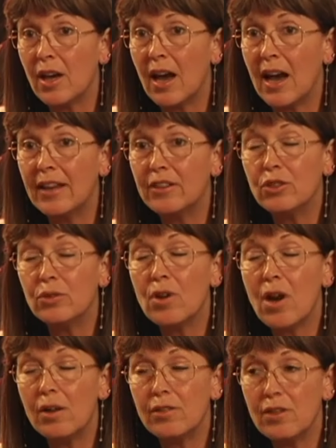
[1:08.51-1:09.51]
I do
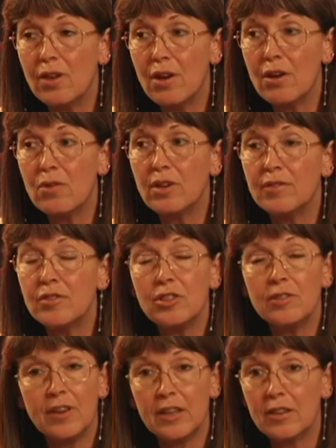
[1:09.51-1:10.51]
not know if
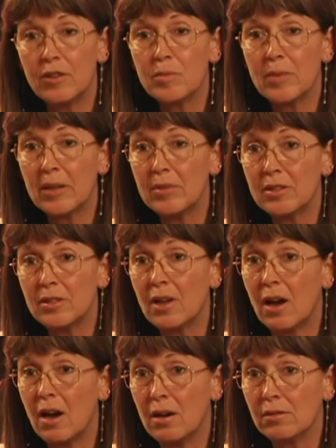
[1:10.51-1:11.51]
she fed those babies to the
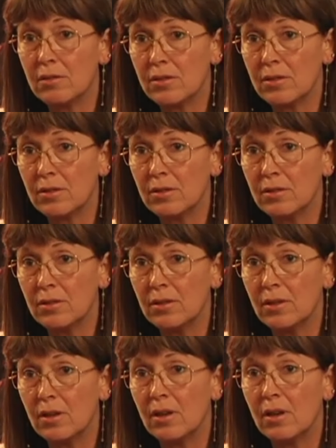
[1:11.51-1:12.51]
hogs,
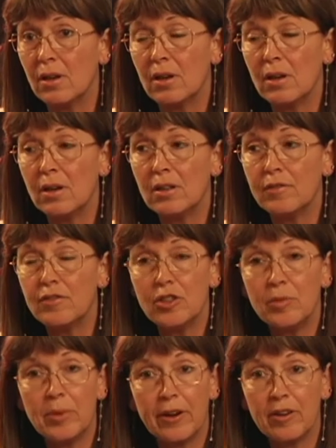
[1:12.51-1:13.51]
uh, if
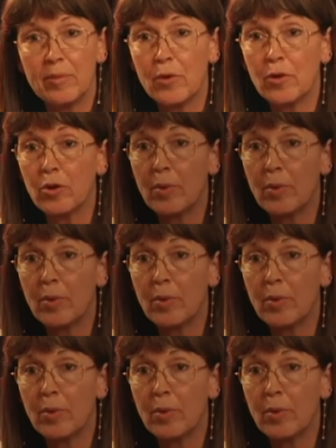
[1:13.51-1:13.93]
she buried them on her